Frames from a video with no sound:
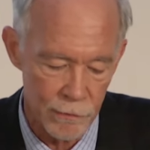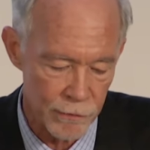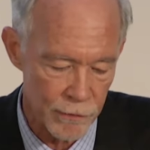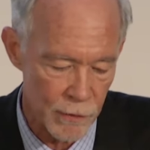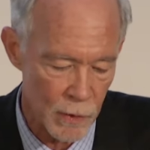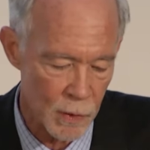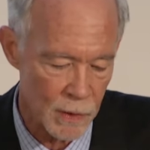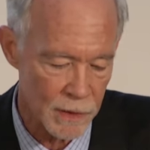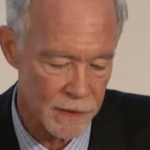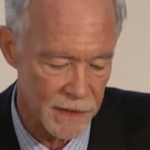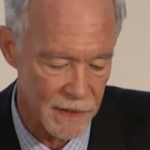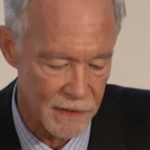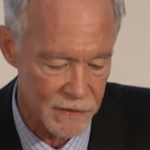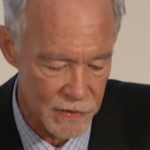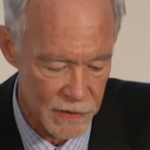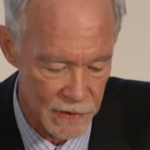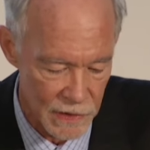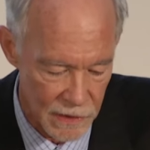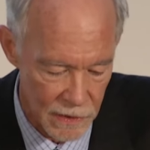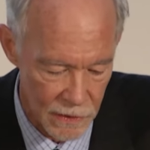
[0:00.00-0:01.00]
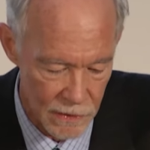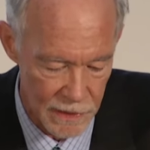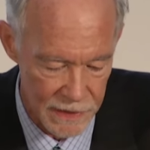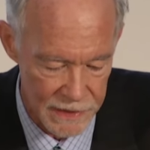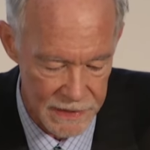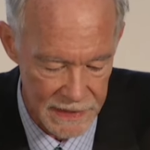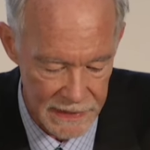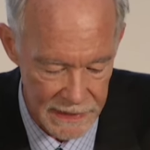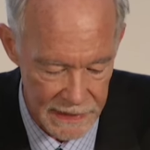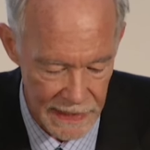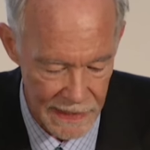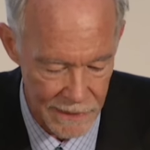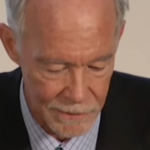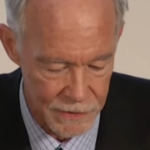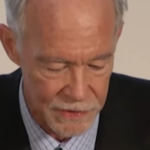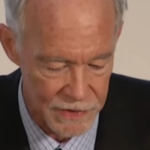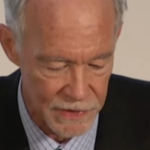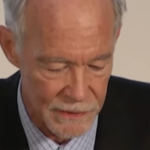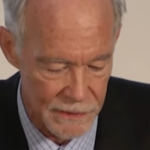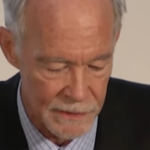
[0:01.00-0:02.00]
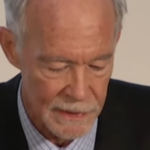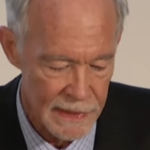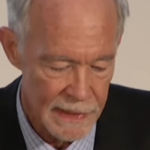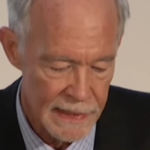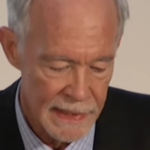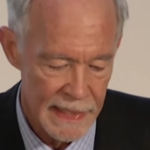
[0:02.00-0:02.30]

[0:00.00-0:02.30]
for the Security Council,